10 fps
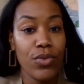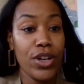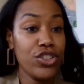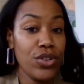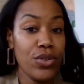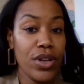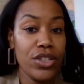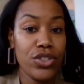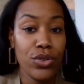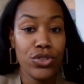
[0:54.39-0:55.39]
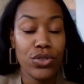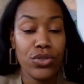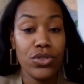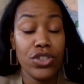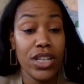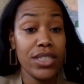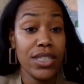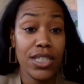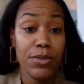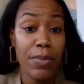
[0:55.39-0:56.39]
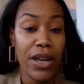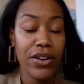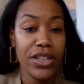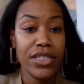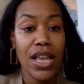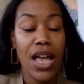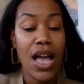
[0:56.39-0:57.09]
racial and social justice disparities